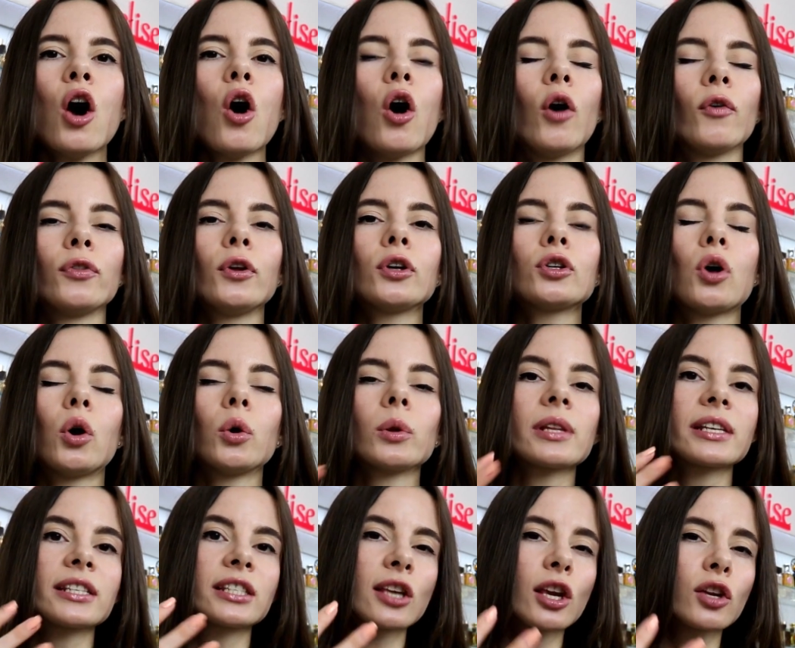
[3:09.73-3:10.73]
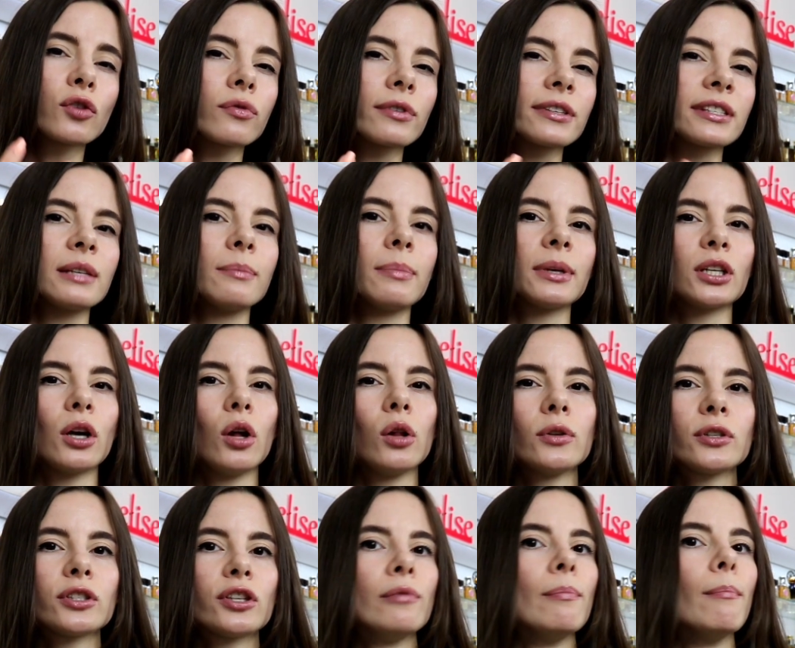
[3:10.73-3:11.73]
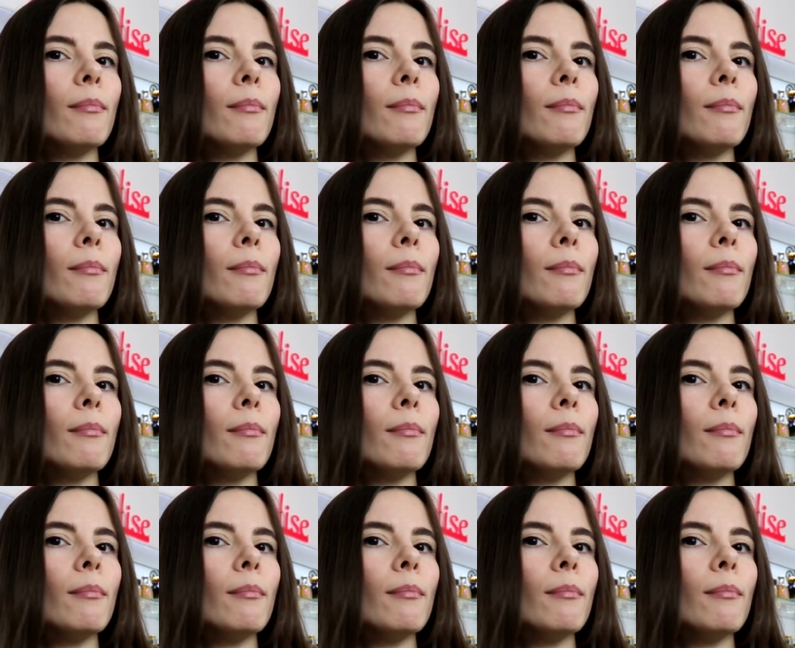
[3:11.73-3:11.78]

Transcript: of not only citrusy but also